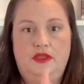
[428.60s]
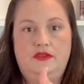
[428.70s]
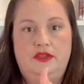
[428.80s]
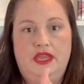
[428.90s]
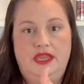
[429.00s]

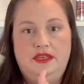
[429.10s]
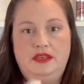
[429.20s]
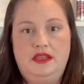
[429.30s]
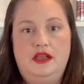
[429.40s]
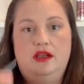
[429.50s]

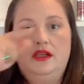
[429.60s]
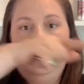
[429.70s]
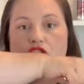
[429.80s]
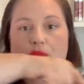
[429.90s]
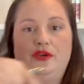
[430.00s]
Again,
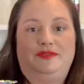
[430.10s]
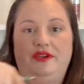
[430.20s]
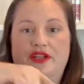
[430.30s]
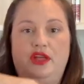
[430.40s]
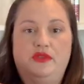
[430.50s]
elbows
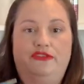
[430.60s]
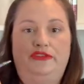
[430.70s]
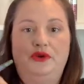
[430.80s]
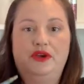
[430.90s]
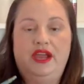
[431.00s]
parallel with the
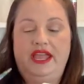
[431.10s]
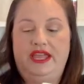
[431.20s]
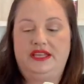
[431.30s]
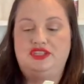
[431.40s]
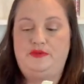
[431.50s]
floor,
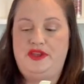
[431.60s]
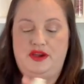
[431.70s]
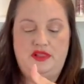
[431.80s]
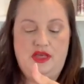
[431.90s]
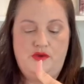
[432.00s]
hands are
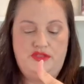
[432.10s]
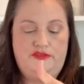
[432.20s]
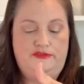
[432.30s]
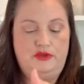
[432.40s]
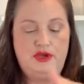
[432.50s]
parallel with
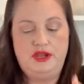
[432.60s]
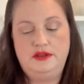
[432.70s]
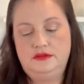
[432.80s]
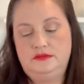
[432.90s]
the floor.